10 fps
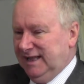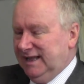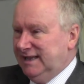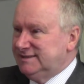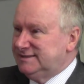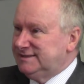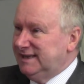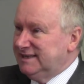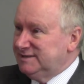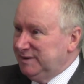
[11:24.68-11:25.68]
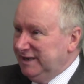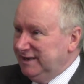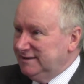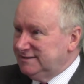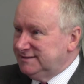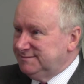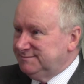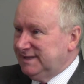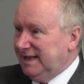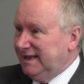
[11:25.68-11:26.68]
is experience,
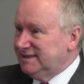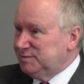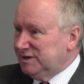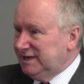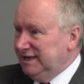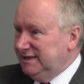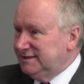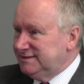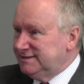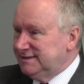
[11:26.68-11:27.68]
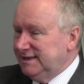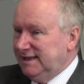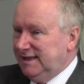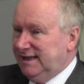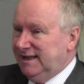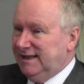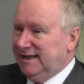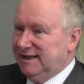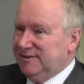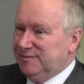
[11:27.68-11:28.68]
expertise,
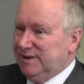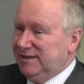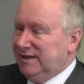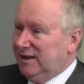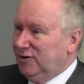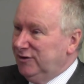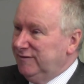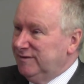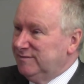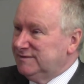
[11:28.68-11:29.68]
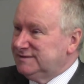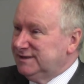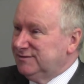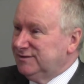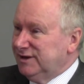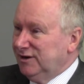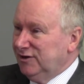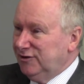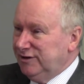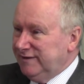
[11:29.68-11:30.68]
that a lot of them have still got a
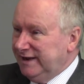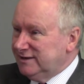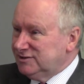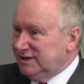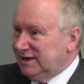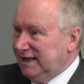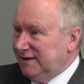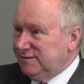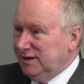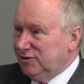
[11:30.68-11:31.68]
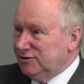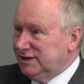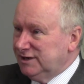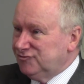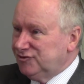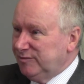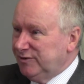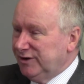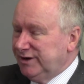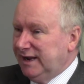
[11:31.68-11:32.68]
lot of energy left and a lot to
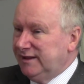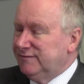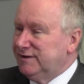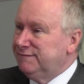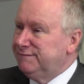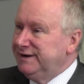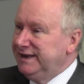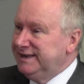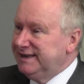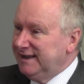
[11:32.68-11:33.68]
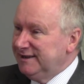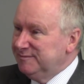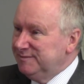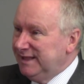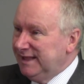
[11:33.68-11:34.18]
contribute, and they've got free time,